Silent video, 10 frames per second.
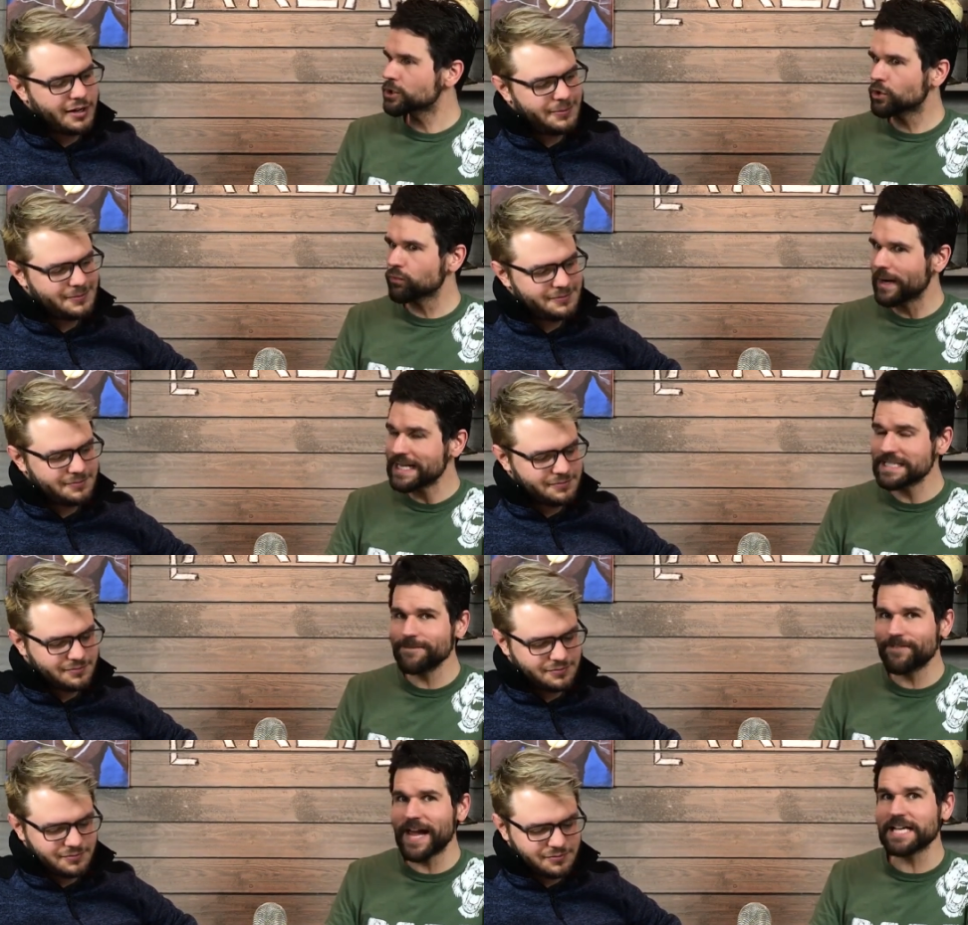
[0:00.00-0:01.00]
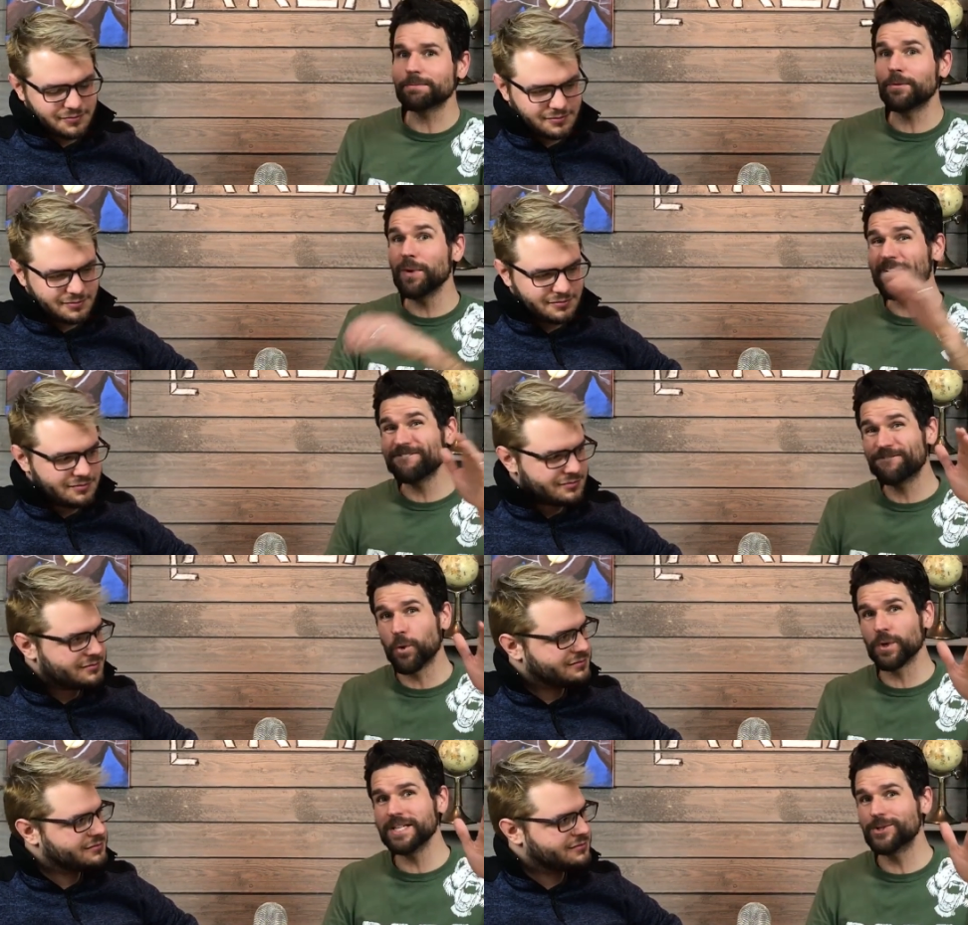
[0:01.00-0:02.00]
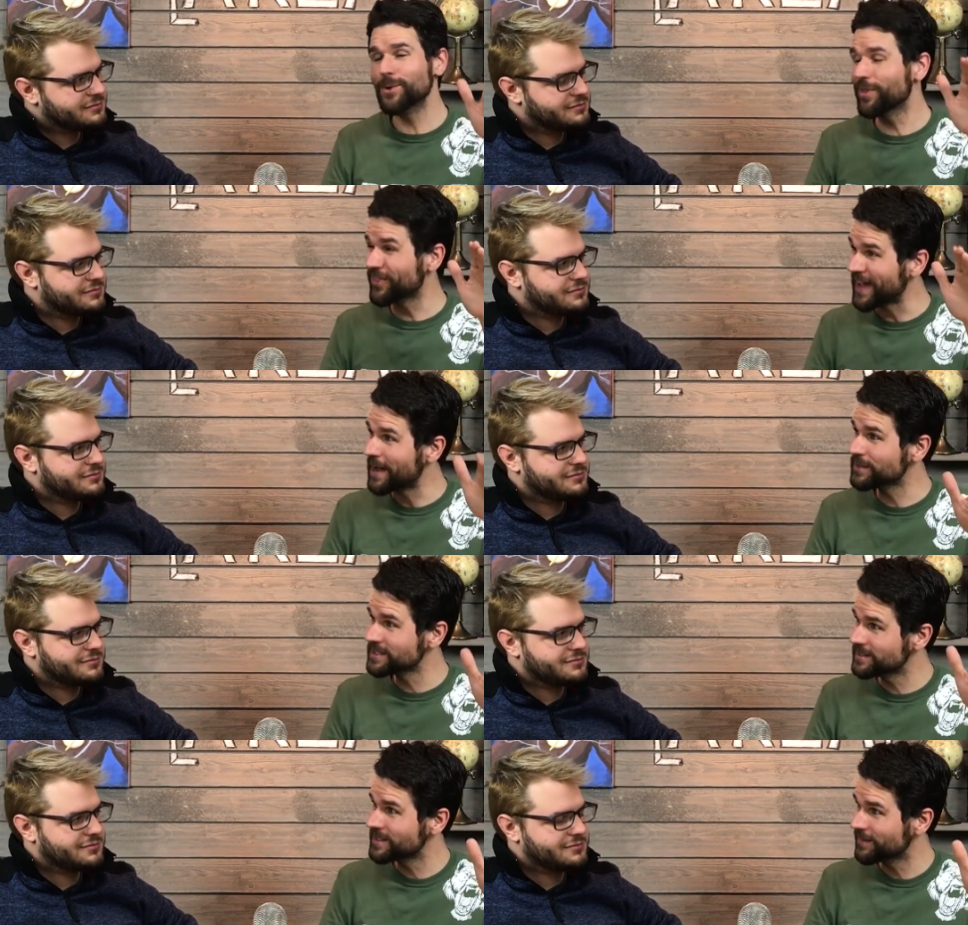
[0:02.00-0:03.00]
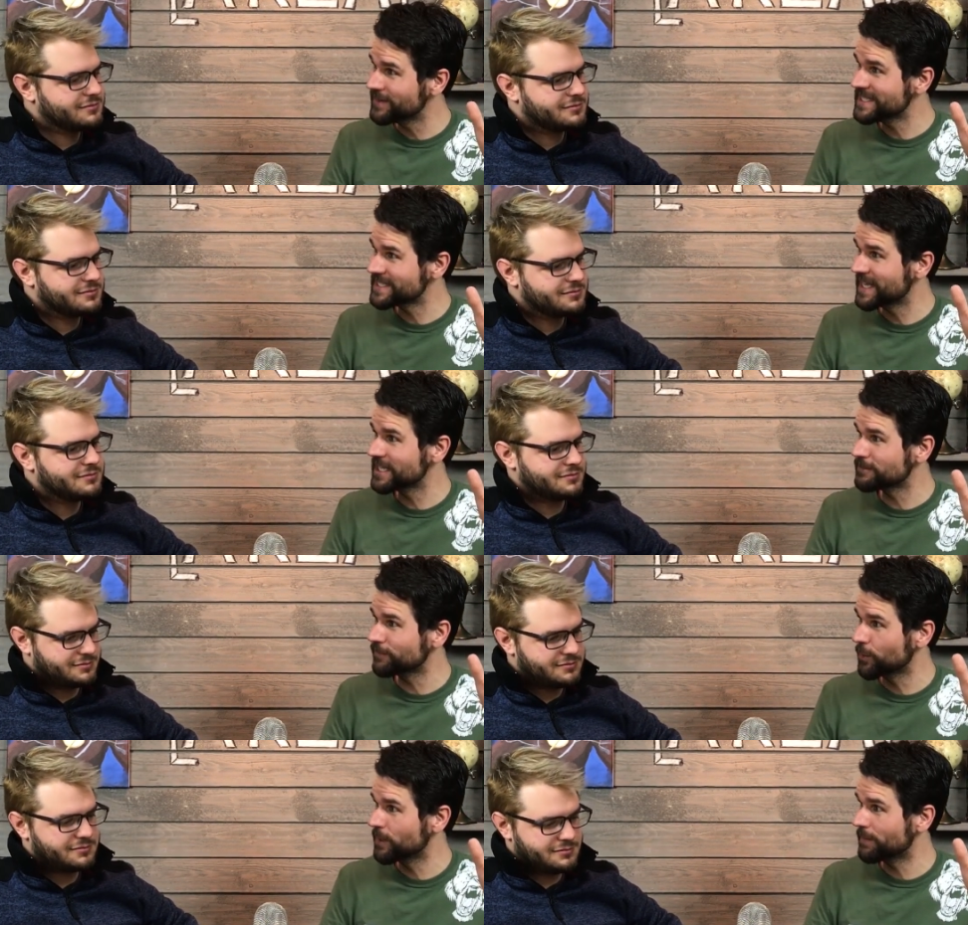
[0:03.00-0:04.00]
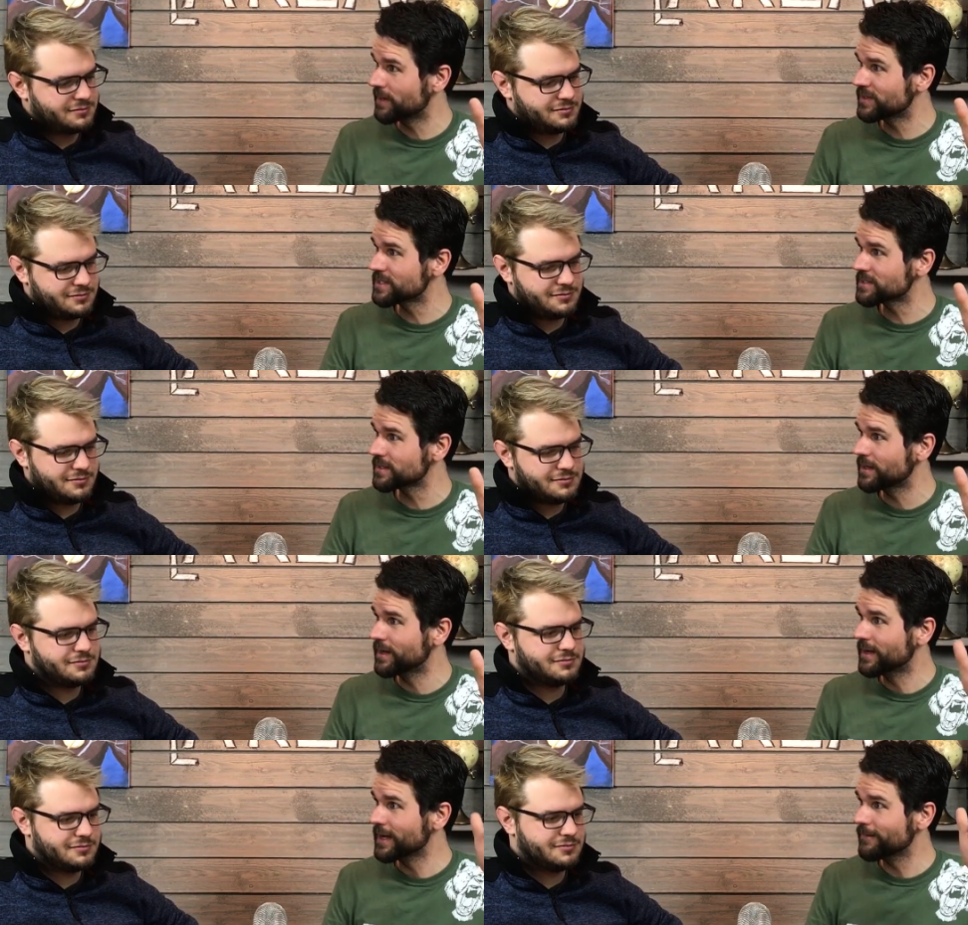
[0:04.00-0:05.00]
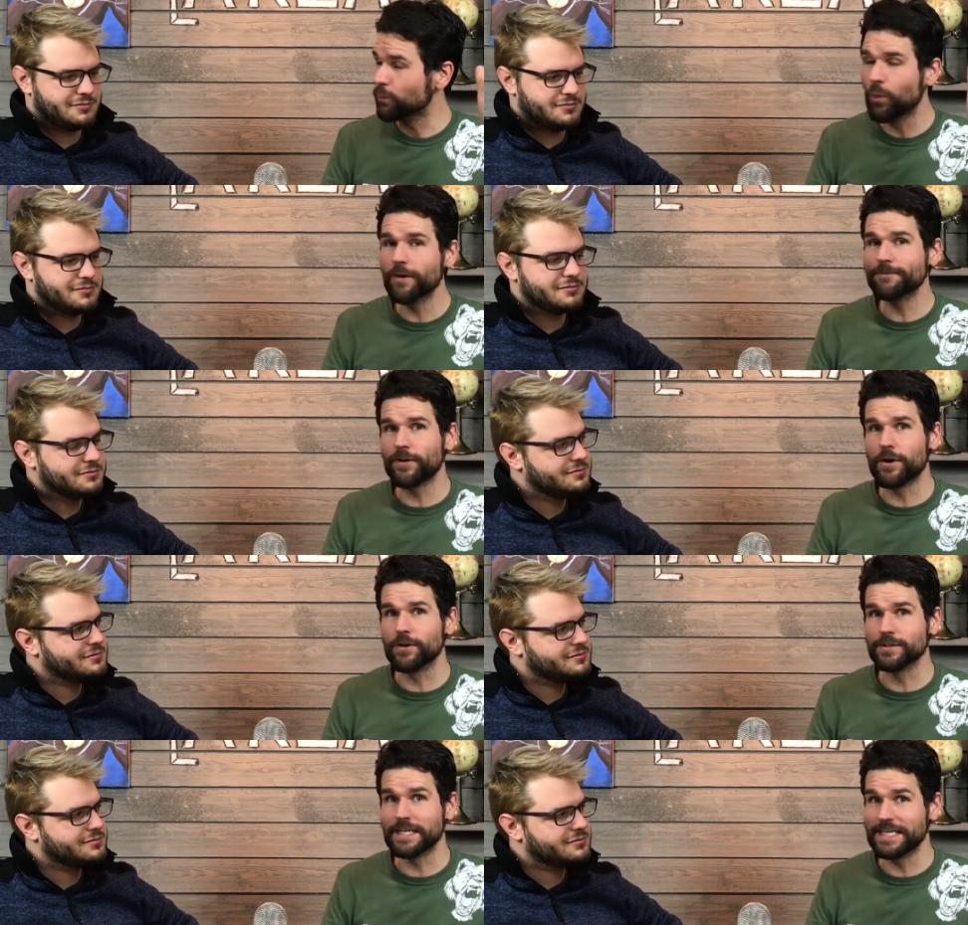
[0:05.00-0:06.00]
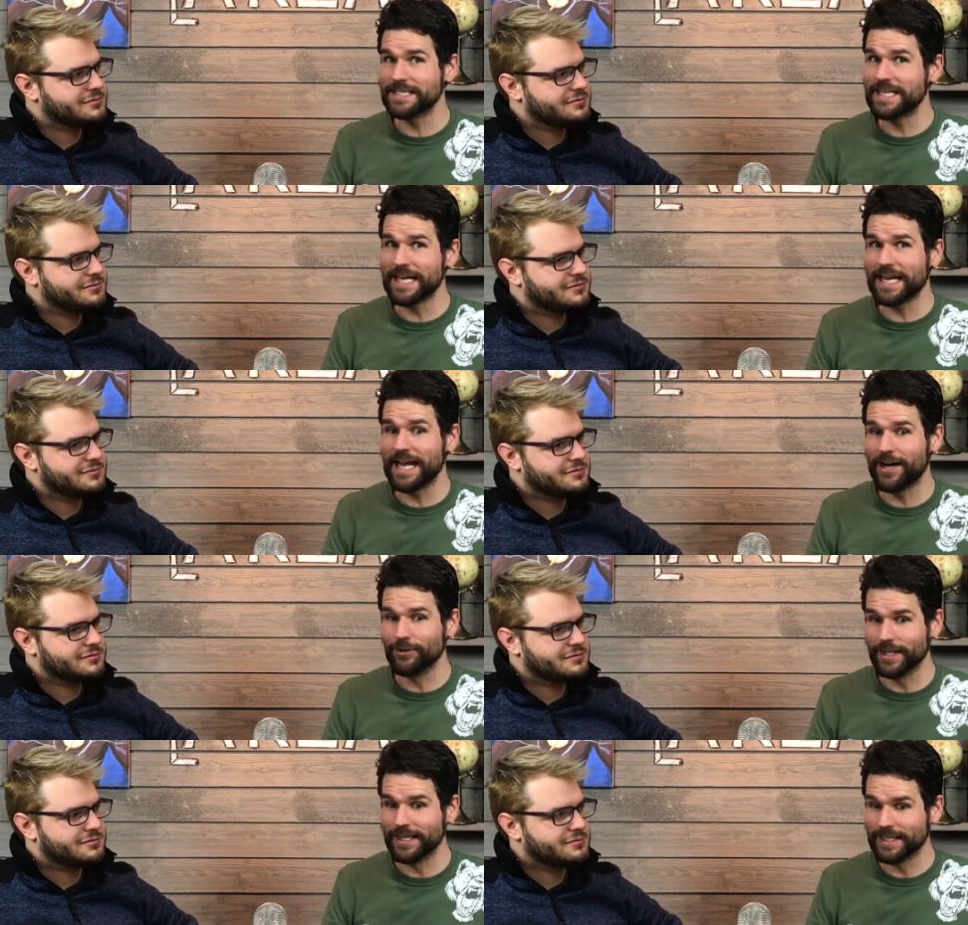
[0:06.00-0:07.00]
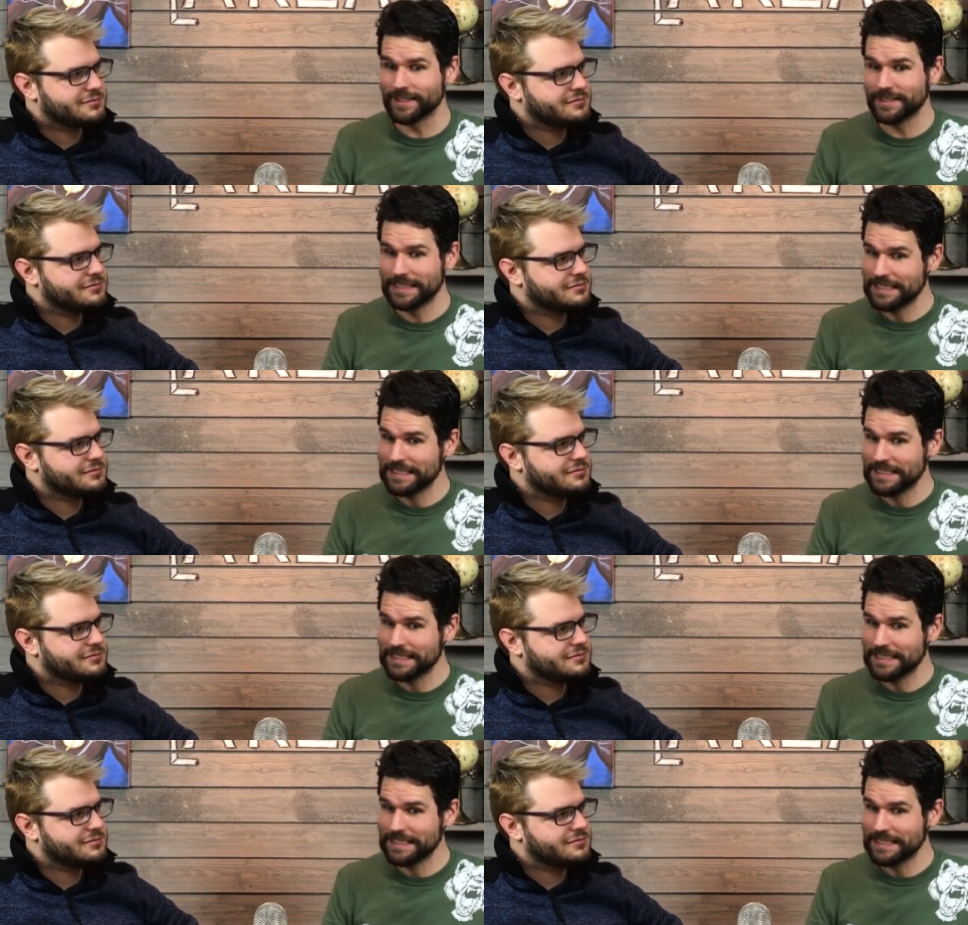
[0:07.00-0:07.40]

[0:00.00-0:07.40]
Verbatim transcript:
Speaker 1: is crazy fast. But if we have forty-two thousand of these things floating above us, if one falls, it's taken out like